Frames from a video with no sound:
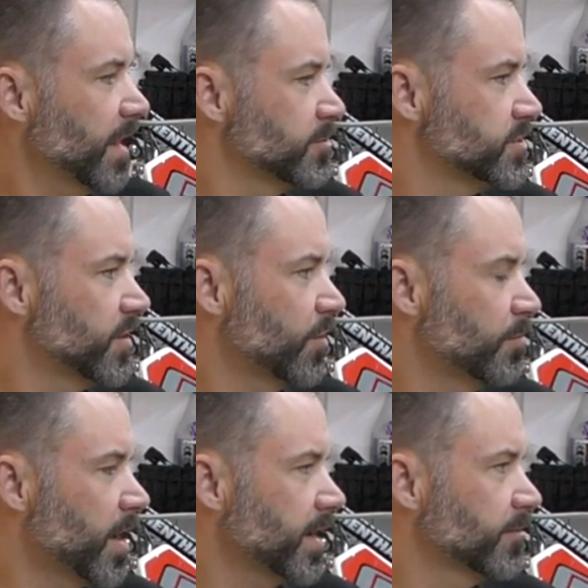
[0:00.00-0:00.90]
name is
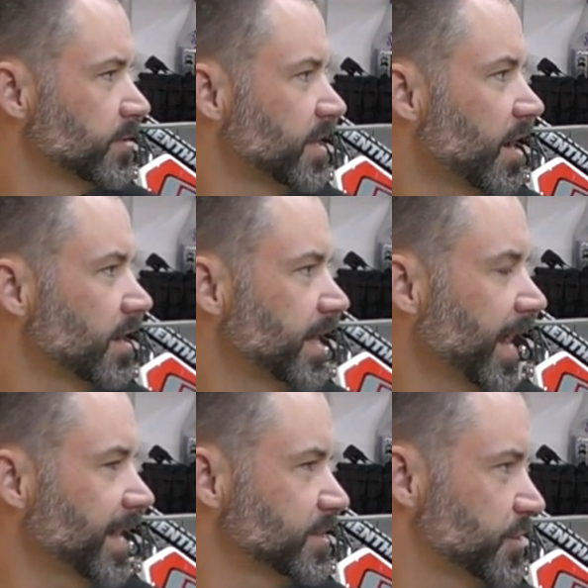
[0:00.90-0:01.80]
Dirt Biking with Donnie
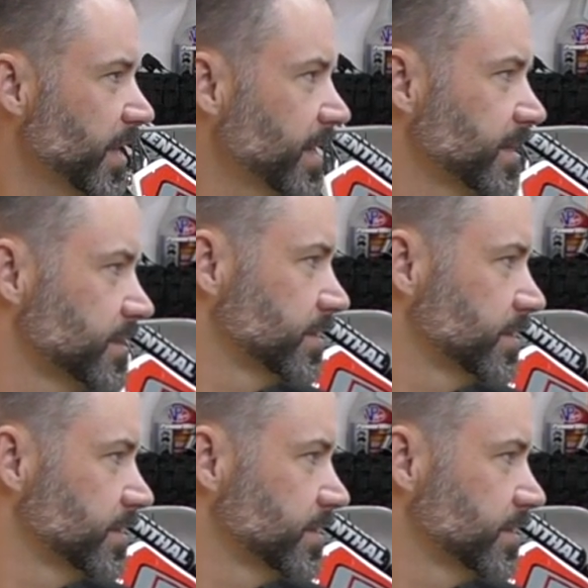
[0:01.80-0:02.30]
and Chase.